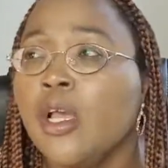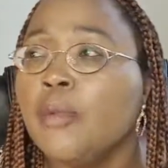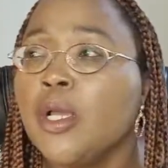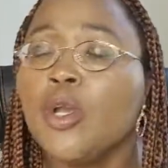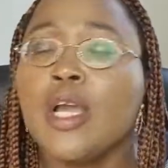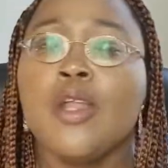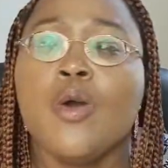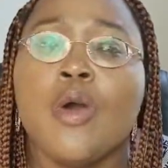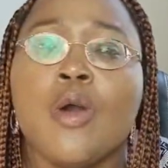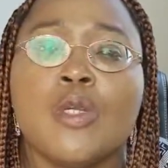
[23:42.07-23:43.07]
But you
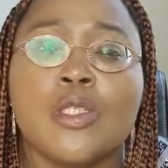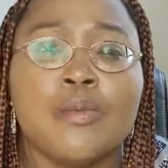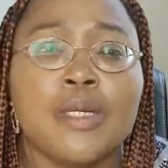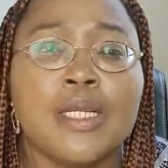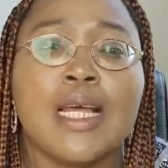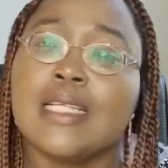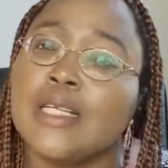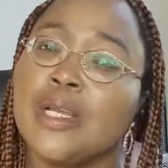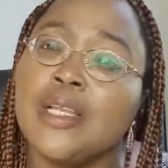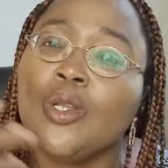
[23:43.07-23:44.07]
cannot work with somebody that's
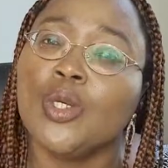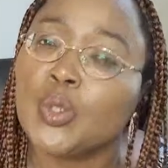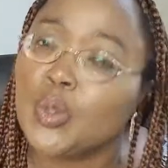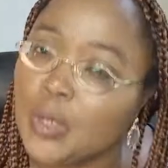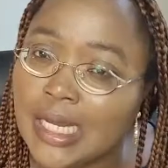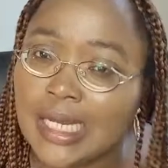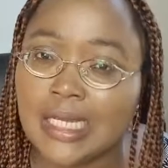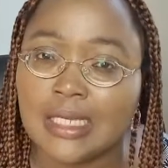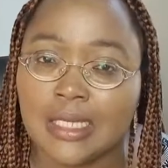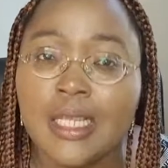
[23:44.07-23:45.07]
actually not doing
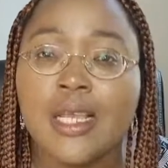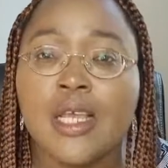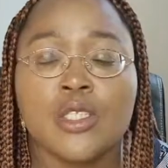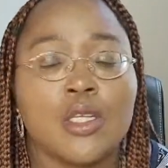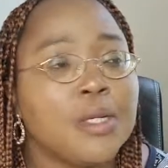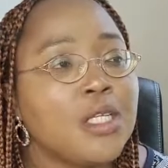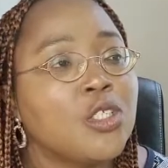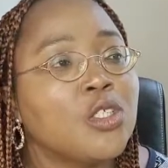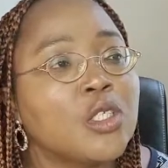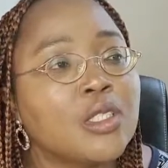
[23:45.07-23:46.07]
anything. Somebody
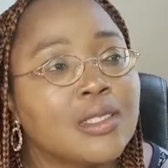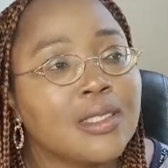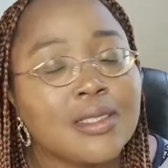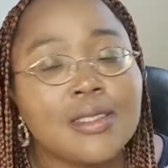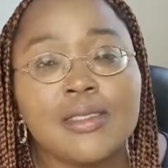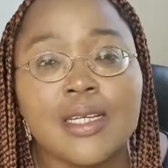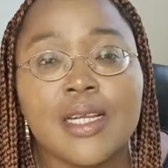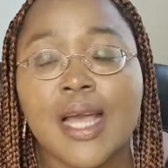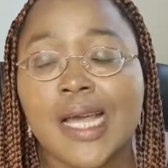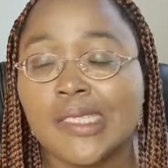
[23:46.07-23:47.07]
is just sitting
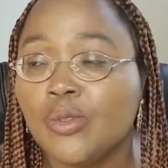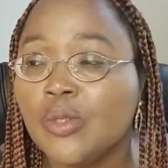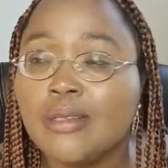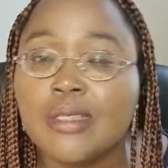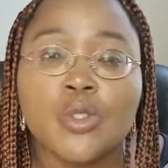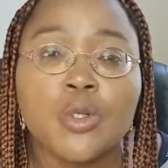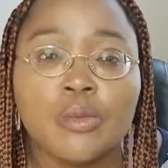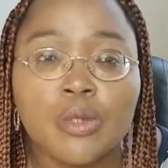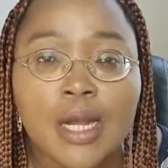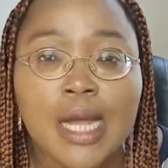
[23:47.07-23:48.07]
there and doing radio
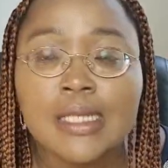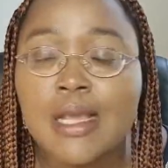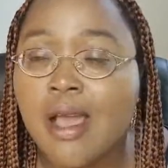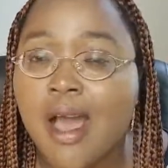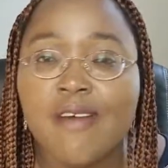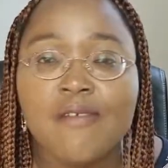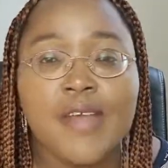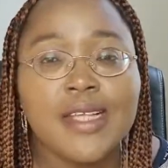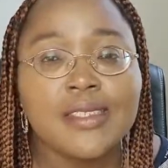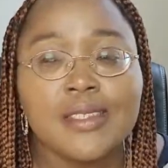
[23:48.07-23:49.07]
broadcasts and
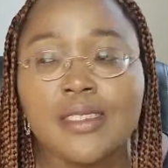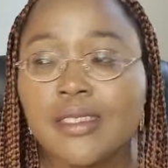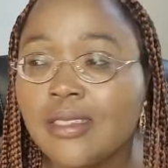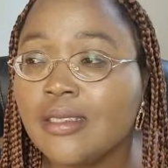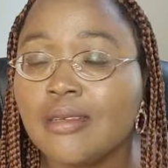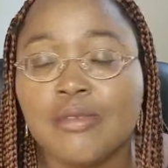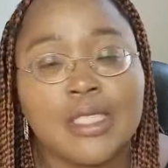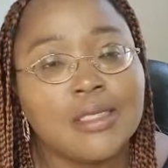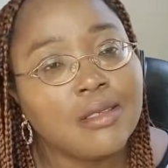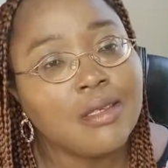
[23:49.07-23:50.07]
venting
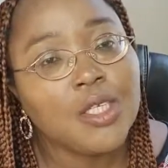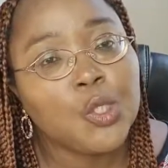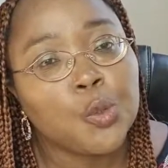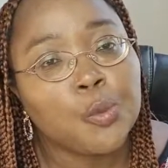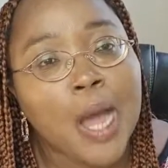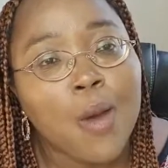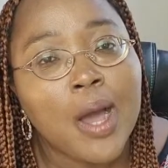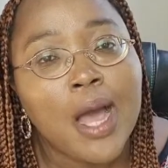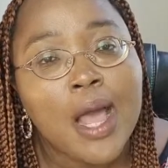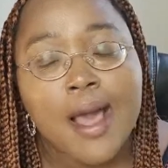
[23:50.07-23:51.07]
with
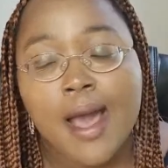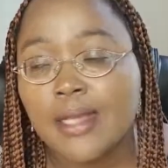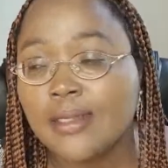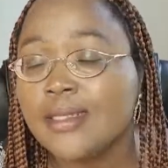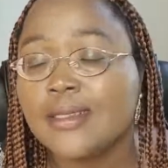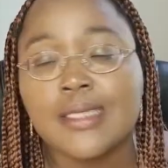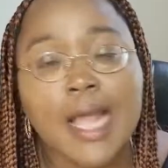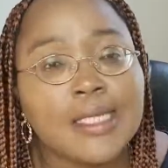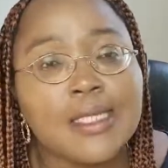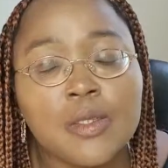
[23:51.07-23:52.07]
power and
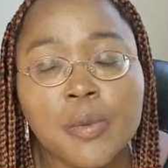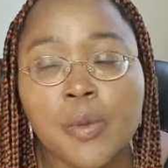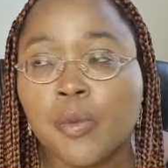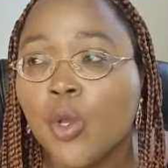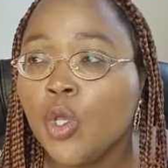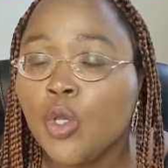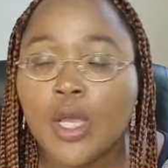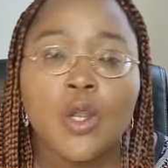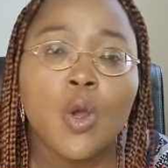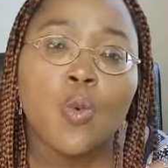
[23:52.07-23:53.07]
inciting the people. You
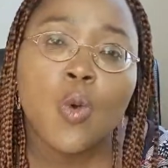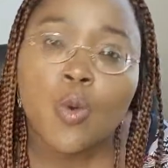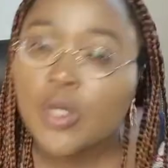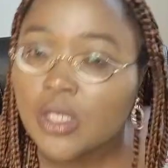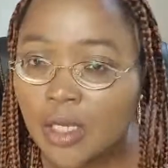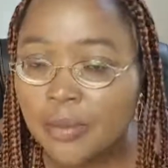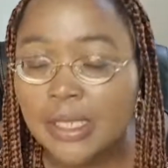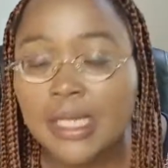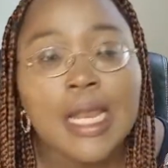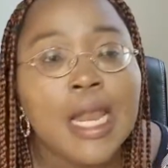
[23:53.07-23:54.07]
cannot work with
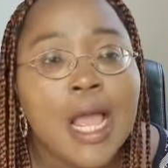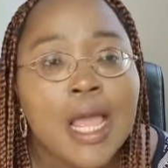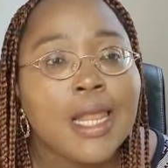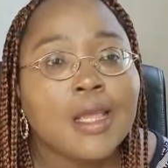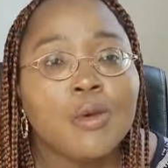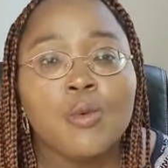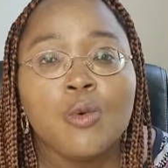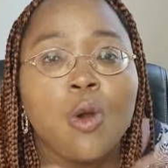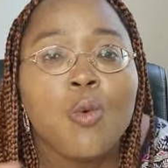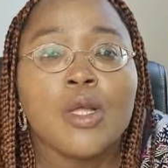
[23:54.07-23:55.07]
somebody like that. Like,
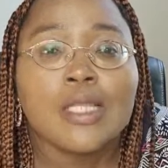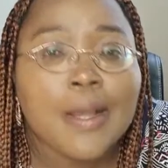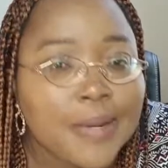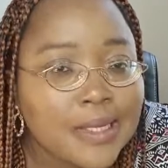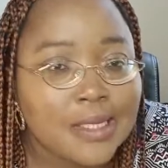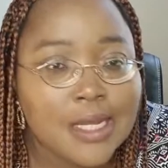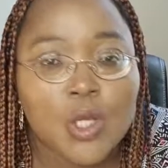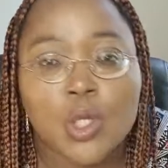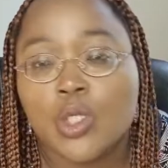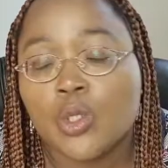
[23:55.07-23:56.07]
on what capacity are
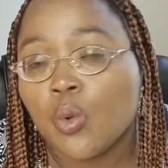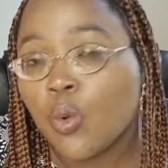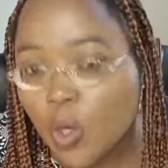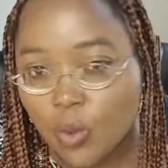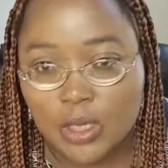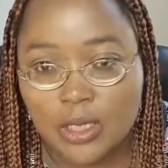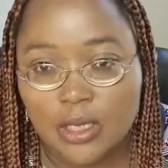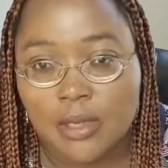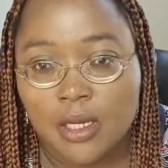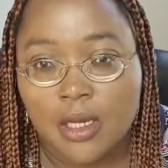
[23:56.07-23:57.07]
you going to work with him?